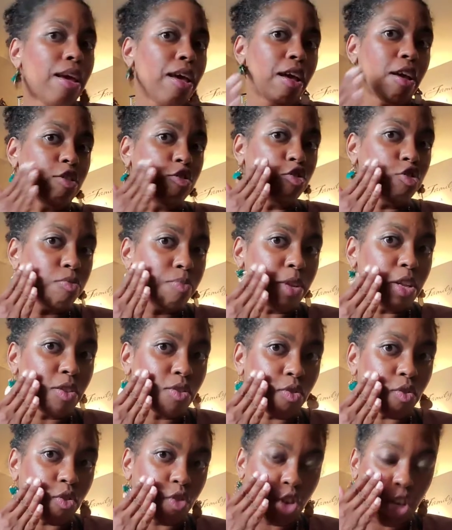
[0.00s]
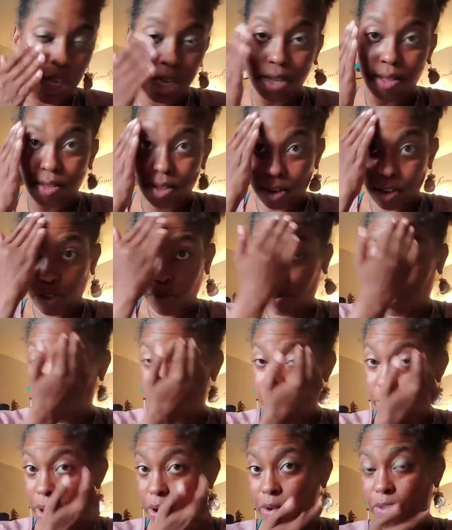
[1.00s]
It used to be just on her cheeks and it spread
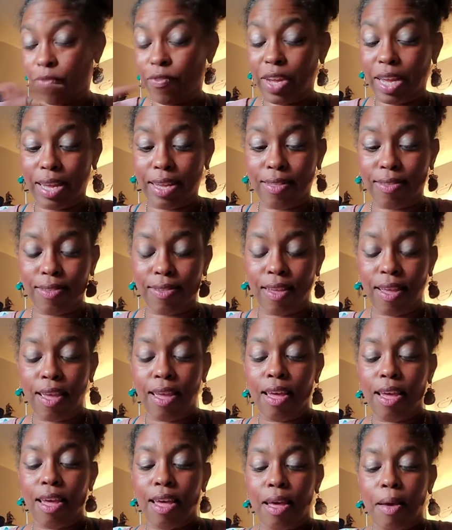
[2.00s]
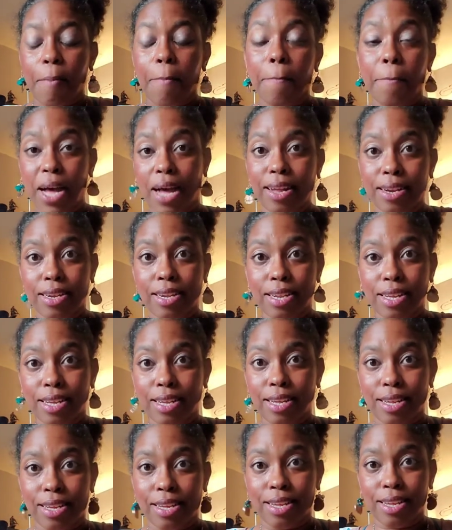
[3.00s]
around her face. But
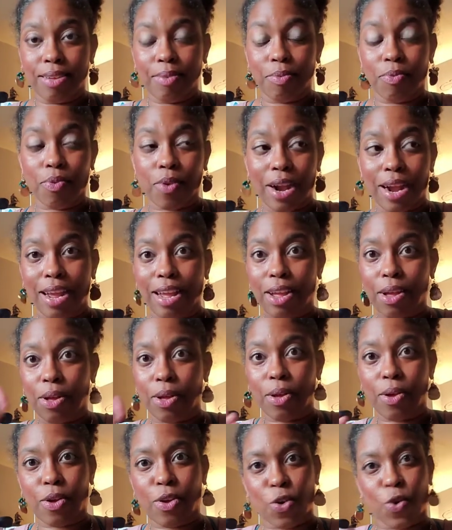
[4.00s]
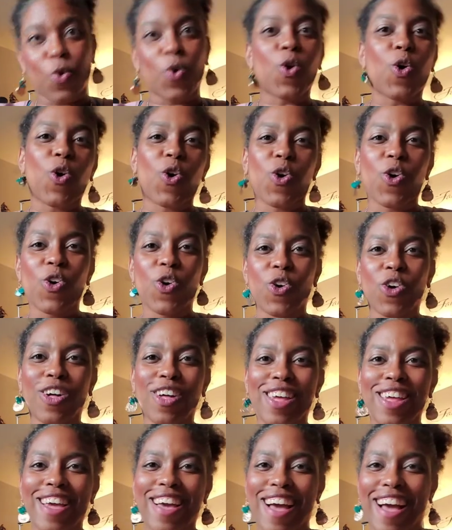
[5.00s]
right, go all
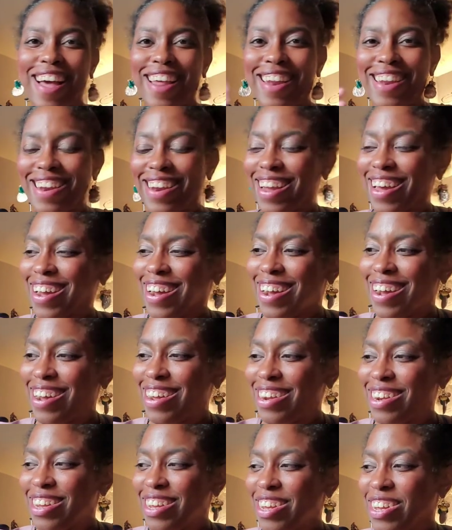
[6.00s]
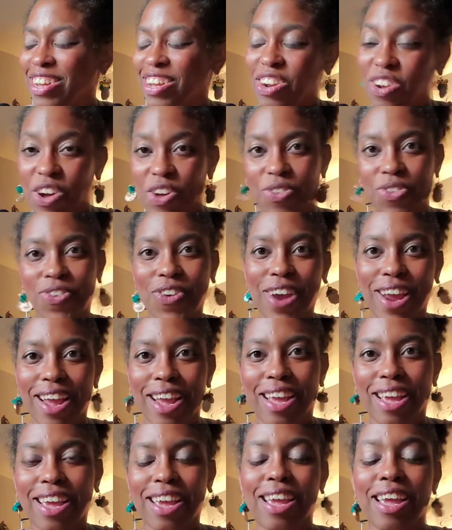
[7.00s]
out of line, lost
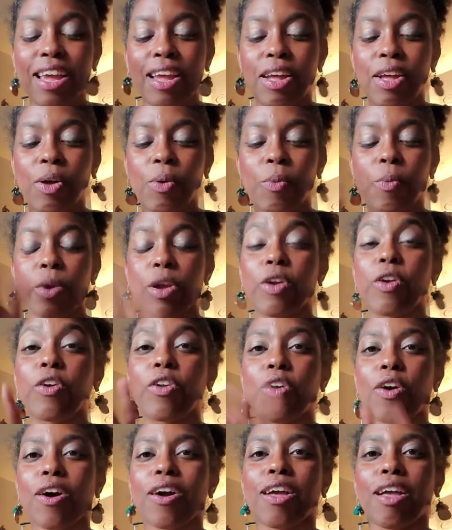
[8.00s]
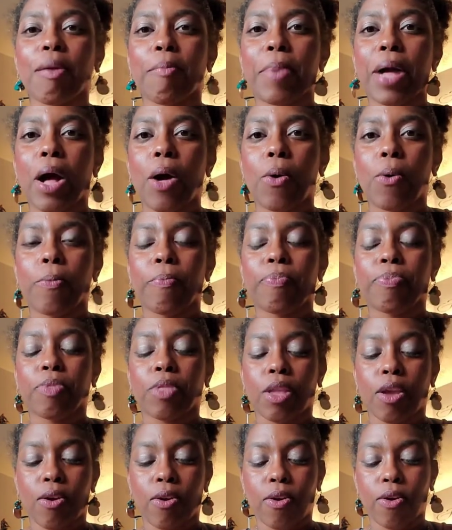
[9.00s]
track, we are talking about
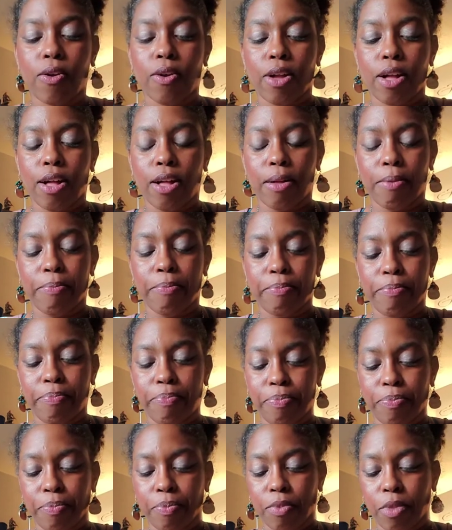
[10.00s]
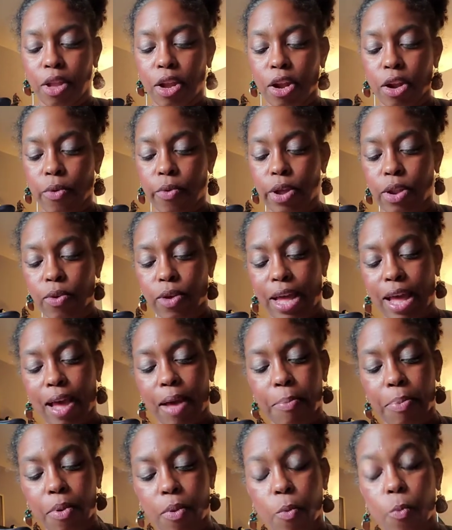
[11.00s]
her, um, her Cradle Cap,
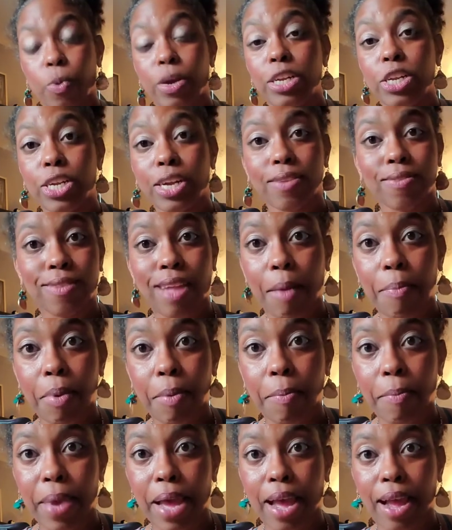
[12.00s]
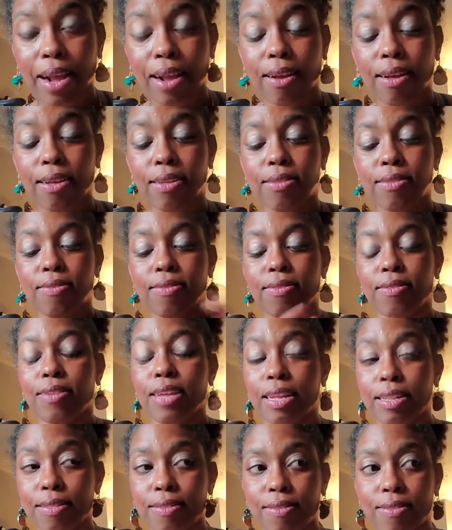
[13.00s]
which has not been back
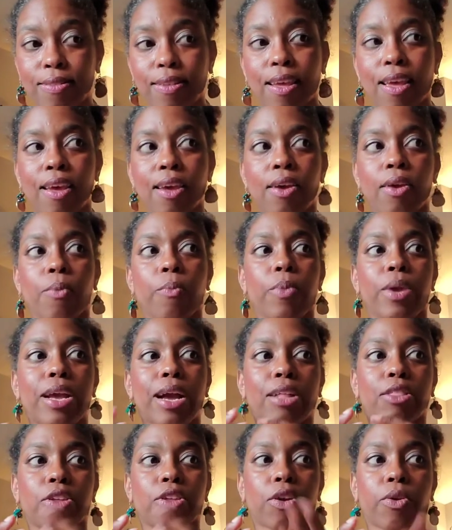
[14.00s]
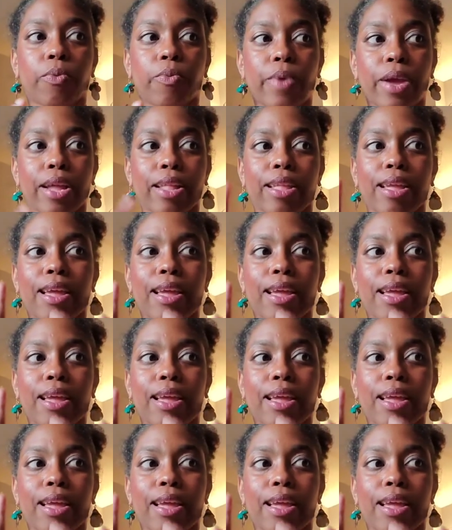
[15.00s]
since we got the correct